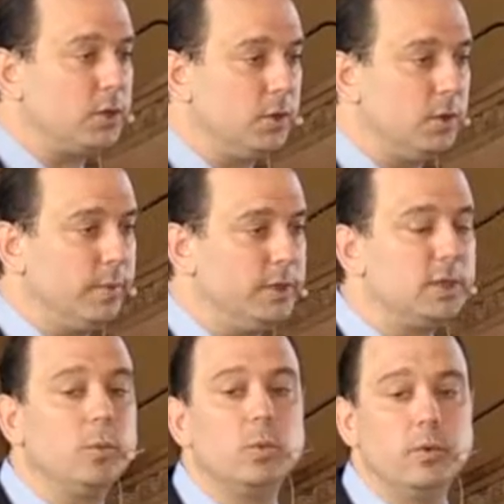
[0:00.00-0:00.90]
Should there be
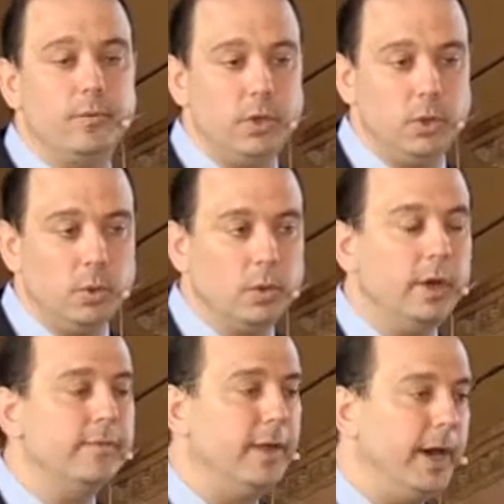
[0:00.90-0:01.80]
some review
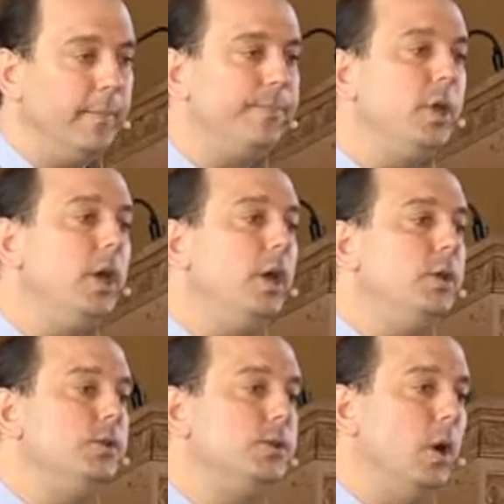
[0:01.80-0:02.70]
of that?
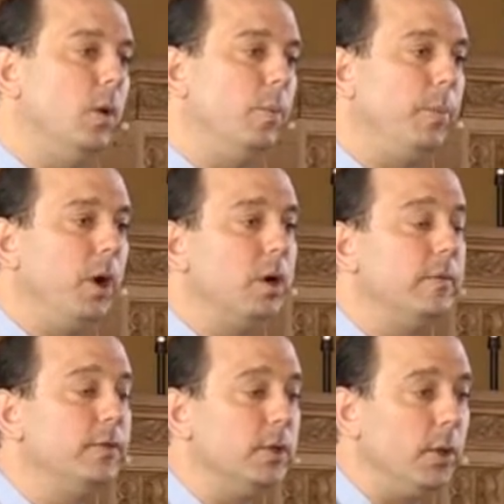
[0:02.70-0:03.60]
So part
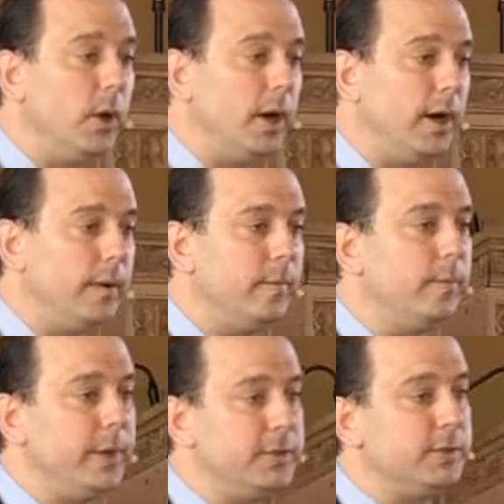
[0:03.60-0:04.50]
of the
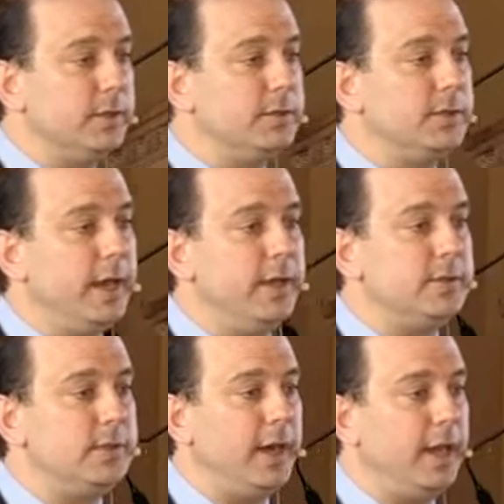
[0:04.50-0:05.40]
law basically
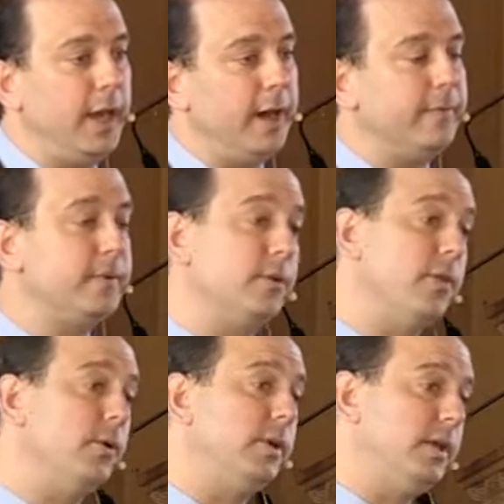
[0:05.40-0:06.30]
says that after
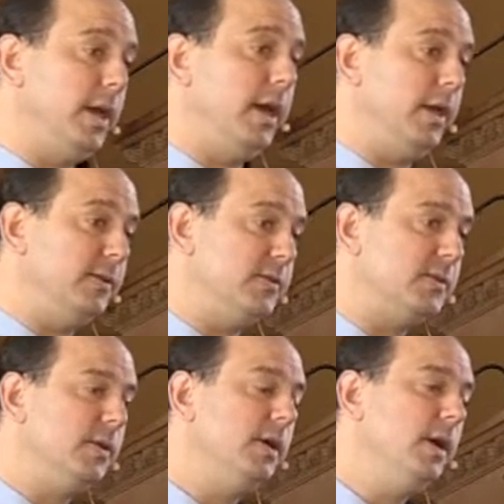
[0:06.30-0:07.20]
thirty
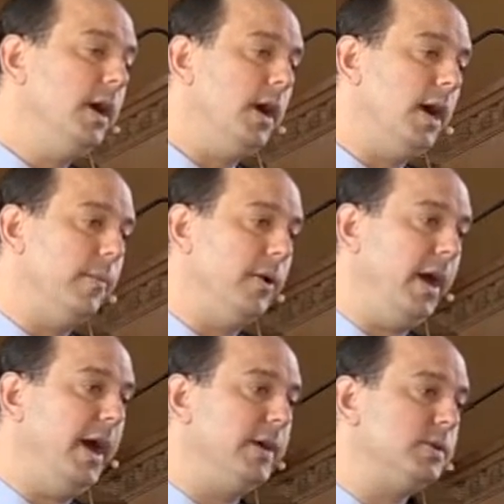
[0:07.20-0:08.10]
days, um, there
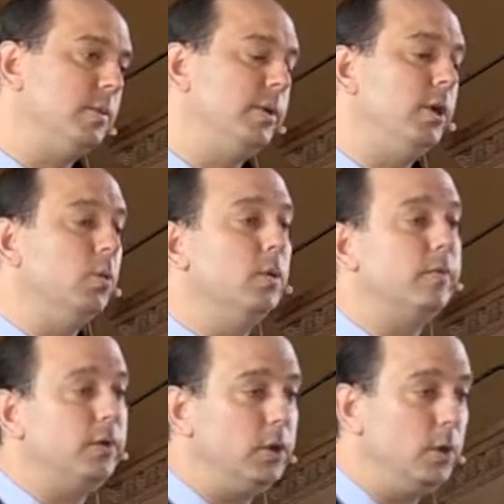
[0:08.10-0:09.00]
has to be a
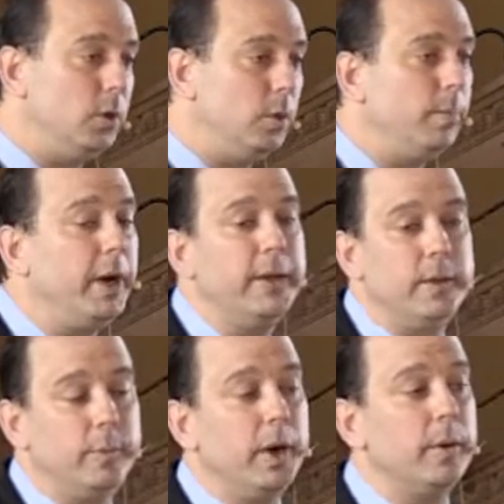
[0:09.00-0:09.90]
review by the
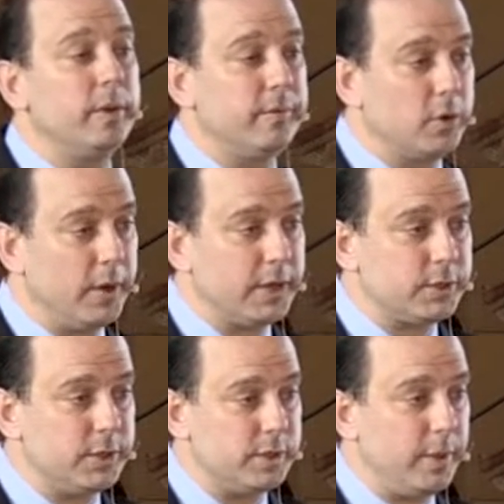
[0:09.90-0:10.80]
Department of
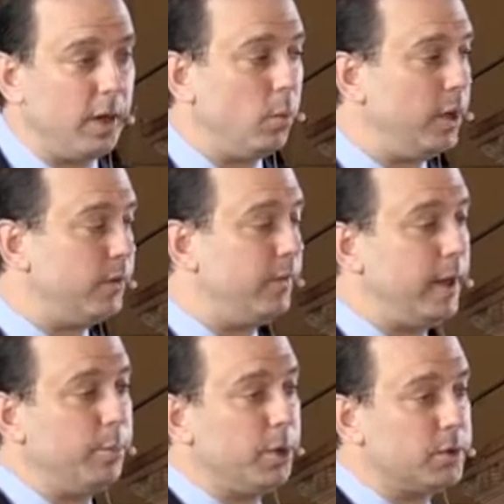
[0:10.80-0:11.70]
Corrections about whether
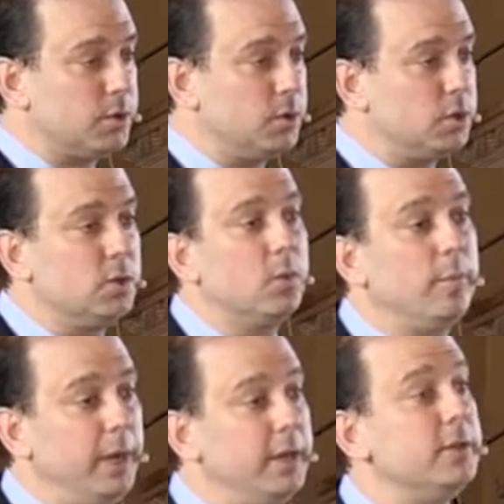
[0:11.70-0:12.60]
that person should
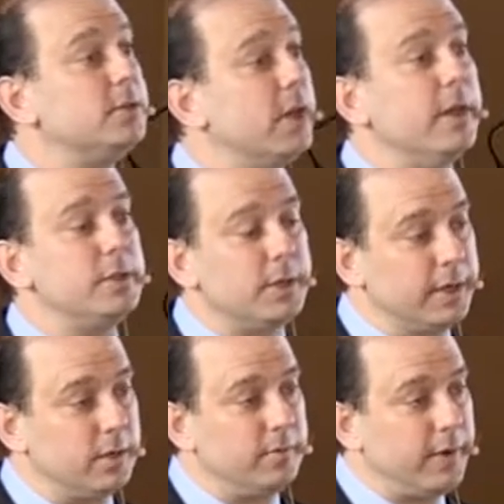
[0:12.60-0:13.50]
remain in solitary
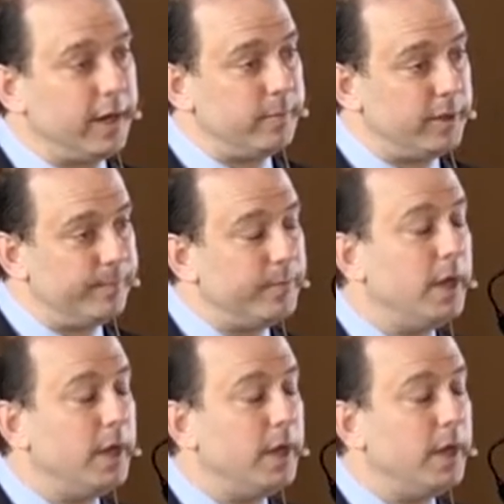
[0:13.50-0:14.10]
confinement.